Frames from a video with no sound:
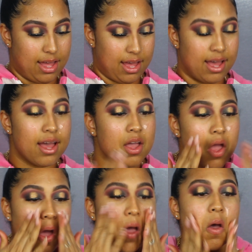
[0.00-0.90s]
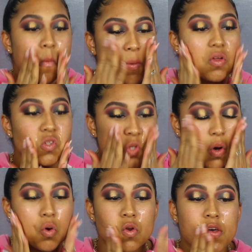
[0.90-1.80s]
I am
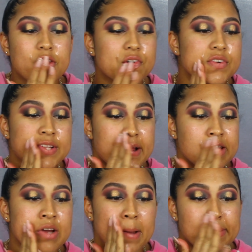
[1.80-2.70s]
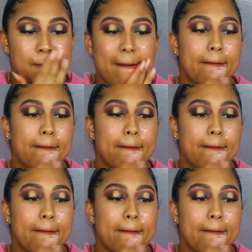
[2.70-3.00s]
sold on the Farsali drop.